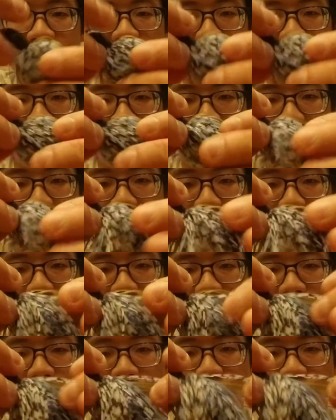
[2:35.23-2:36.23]
And then the bottom
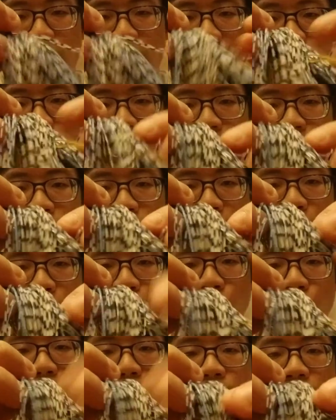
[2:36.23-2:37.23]
has a nice powdery
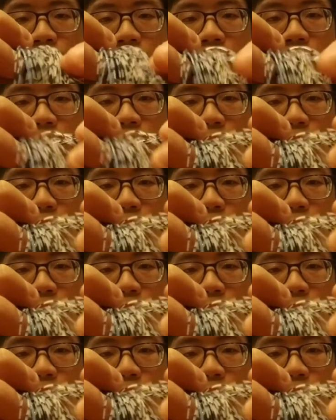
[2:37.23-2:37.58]
blue